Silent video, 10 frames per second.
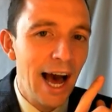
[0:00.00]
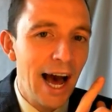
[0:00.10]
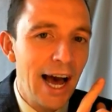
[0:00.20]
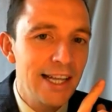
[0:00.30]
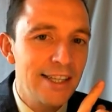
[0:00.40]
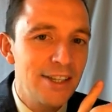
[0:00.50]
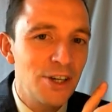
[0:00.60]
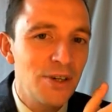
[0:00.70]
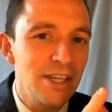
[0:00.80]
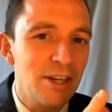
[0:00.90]
and there
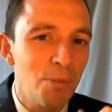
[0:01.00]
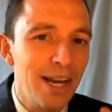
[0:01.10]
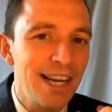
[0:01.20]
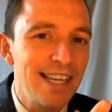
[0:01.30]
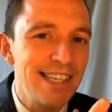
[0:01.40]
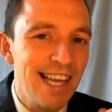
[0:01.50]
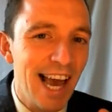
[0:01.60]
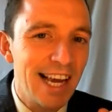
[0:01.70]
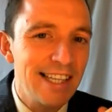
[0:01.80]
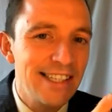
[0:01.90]
is a completely
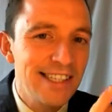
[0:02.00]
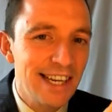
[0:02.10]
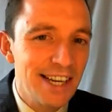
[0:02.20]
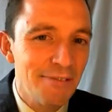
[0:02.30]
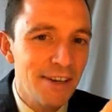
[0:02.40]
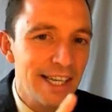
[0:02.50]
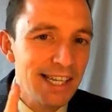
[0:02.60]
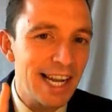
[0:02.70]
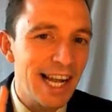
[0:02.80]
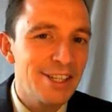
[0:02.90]
second significance,
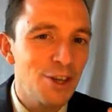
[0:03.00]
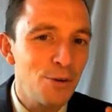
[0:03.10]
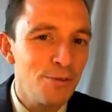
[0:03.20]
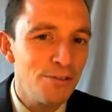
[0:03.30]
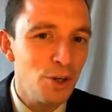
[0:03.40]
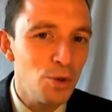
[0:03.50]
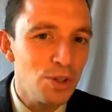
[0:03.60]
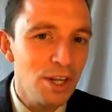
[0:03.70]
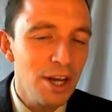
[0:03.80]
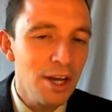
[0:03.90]
and that's the confusion.